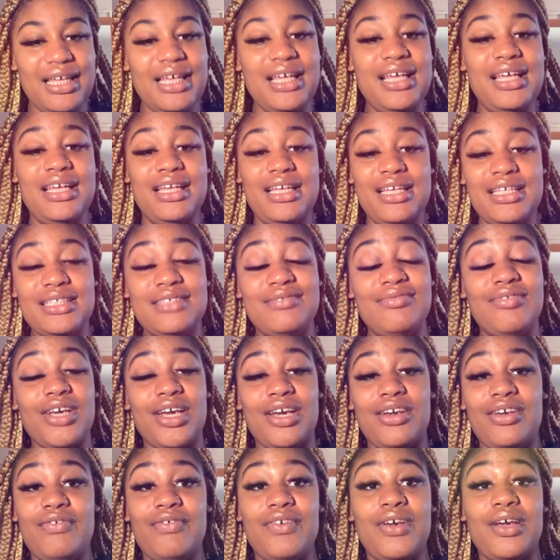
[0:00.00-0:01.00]
is
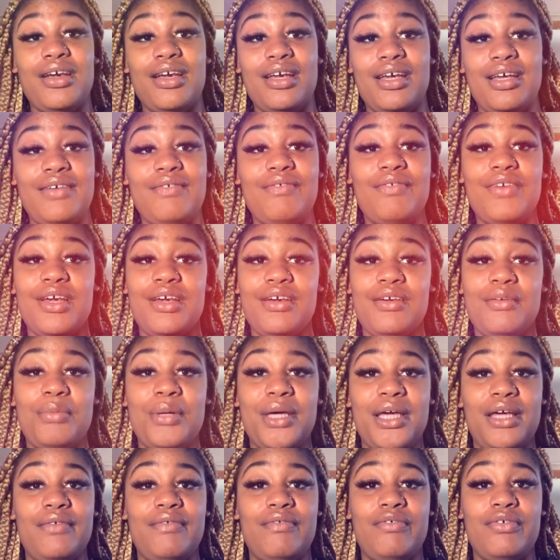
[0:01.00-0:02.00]
very, very, very
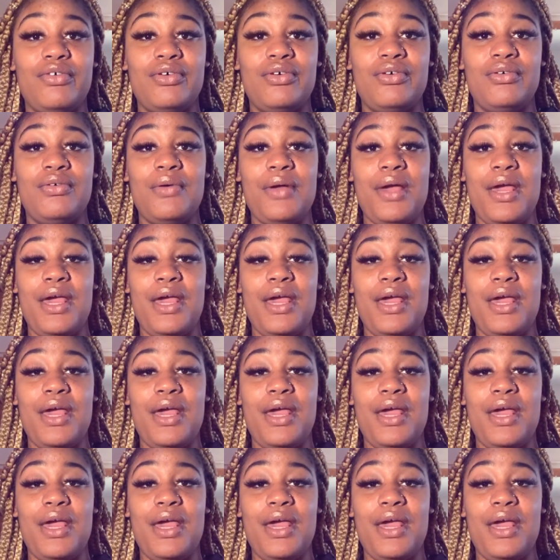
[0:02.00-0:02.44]
painful.